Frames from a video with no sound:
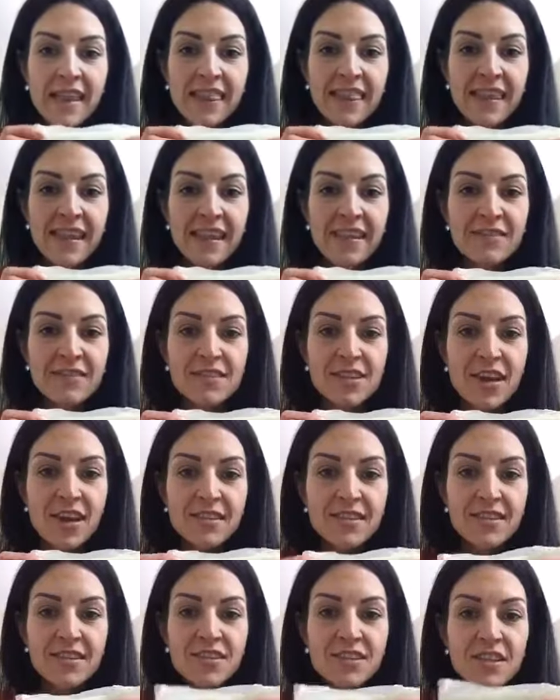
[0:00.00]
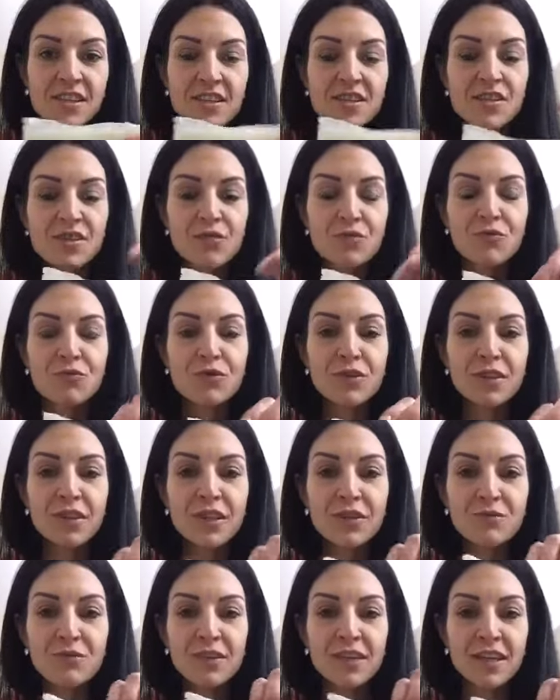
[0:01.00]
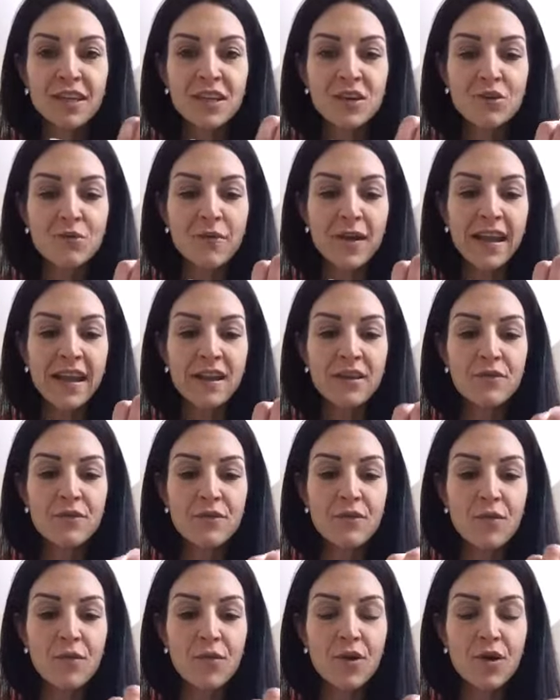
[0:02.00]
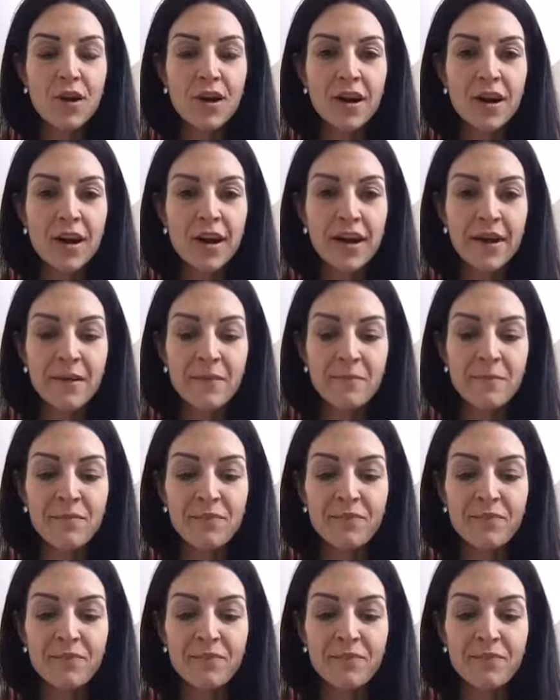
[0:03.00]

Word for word: Thieves lozenges, really, really great for um,